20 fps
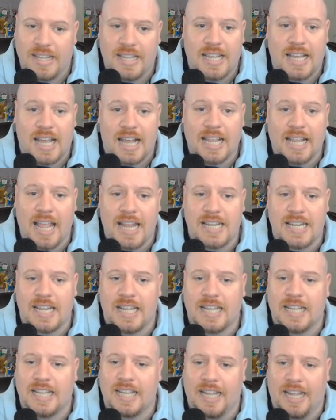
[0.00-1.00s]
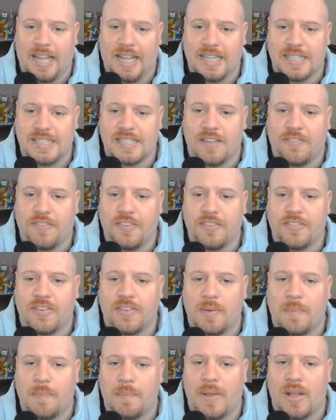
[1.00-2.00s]
Again, it suffered
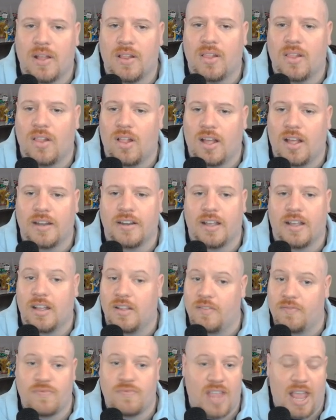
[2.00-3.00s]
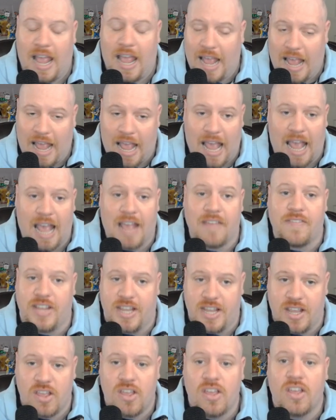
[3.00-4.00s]
from a lot of
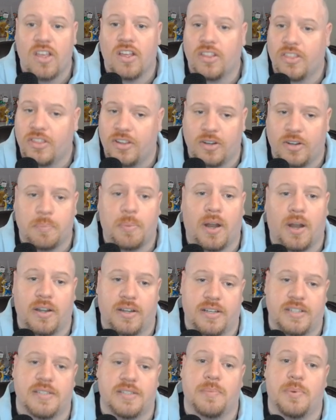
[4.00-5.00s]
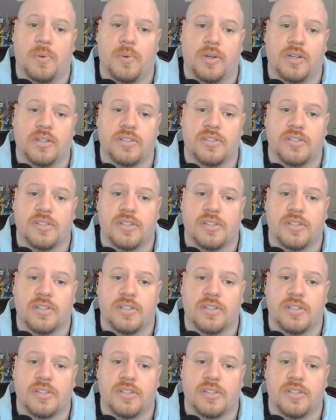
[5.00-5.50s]
heavy third-party support.